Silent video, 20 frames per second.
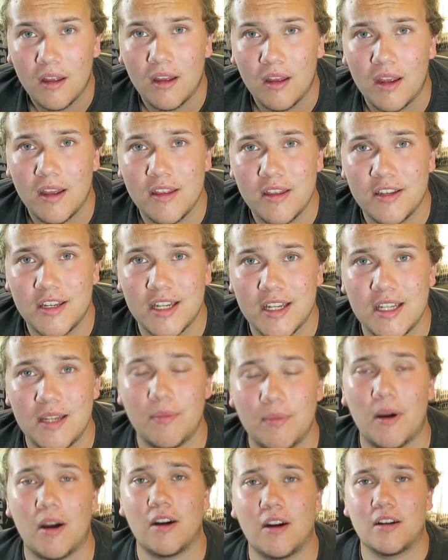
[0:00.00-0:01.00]
In the Disney
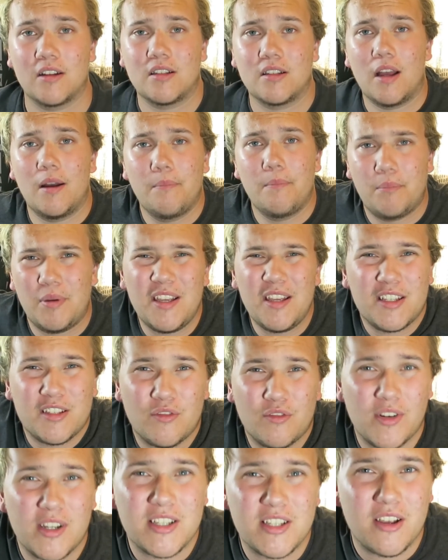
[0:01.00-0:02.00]
parks. Um, Pizza
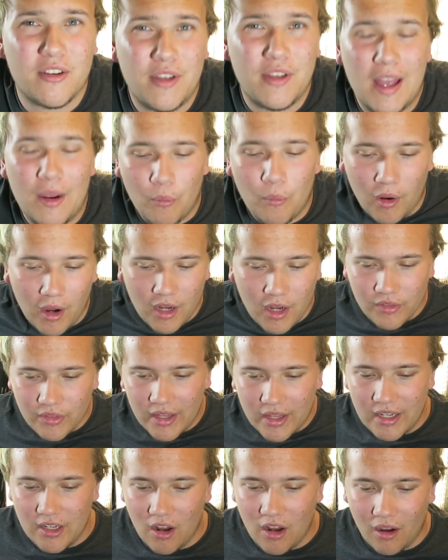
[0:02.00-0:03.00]
Rizzo. Yeah, why are
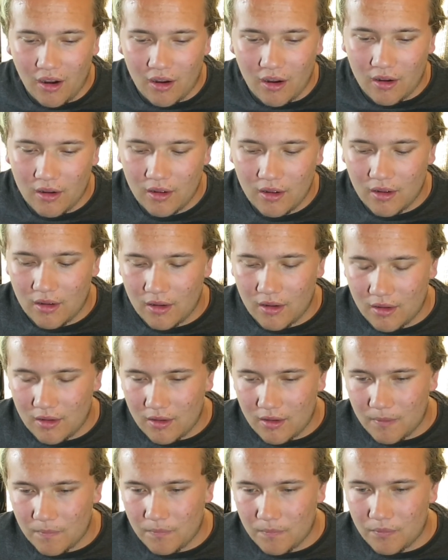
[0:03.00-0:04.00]
they not?
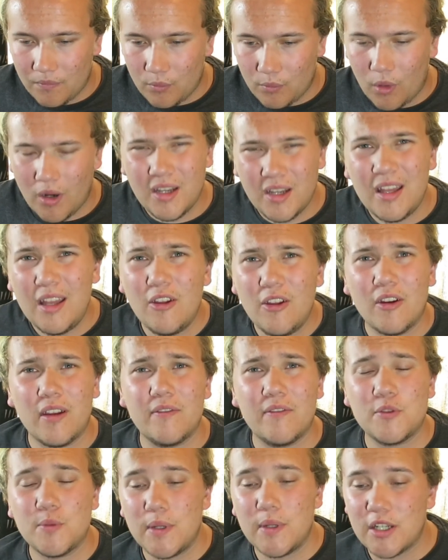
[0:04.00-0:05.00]
Why do they not
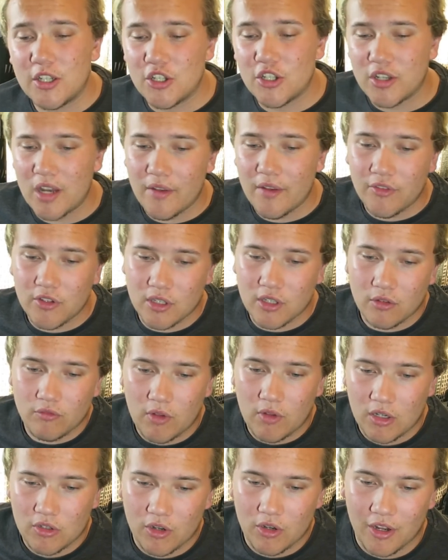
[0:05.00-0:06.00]
give Swedish chef his own
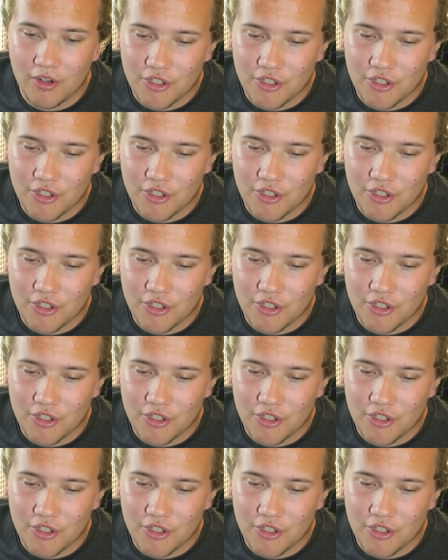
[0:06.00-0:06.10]
restaurant?